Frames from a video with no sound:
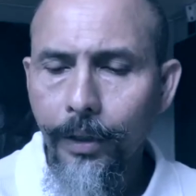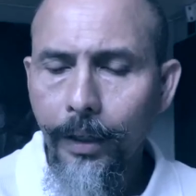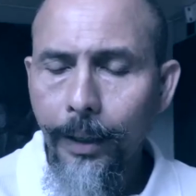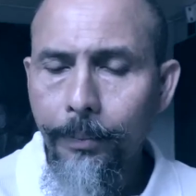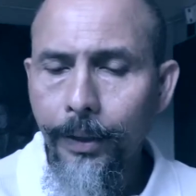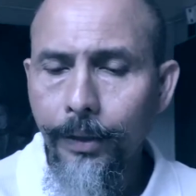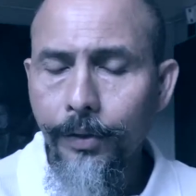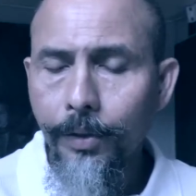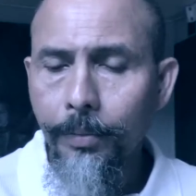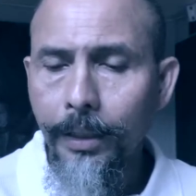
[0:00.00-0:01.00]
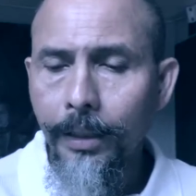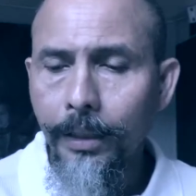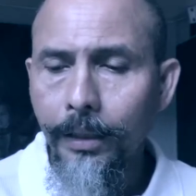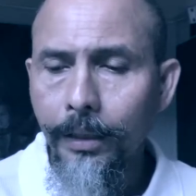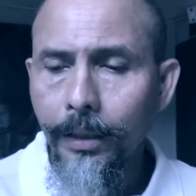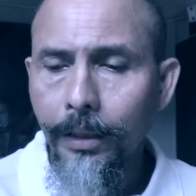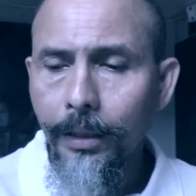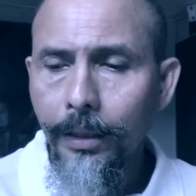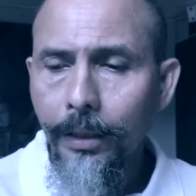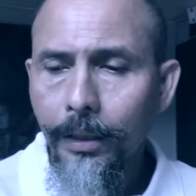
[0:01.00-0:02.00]
appears to be
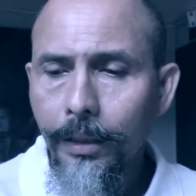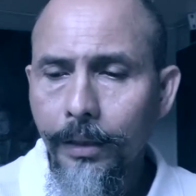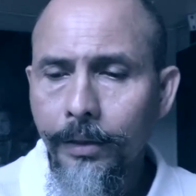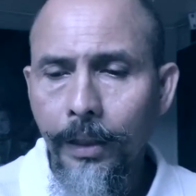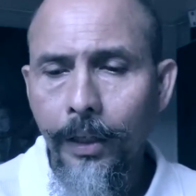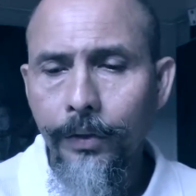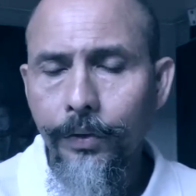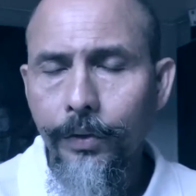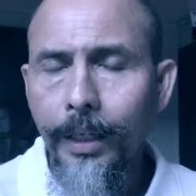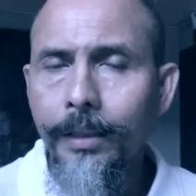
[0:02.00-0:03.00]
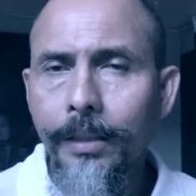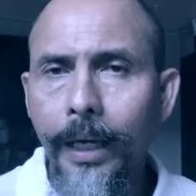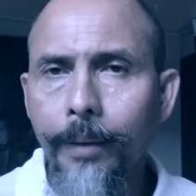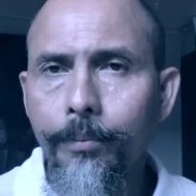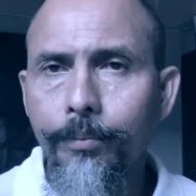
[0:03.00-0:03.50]
just accept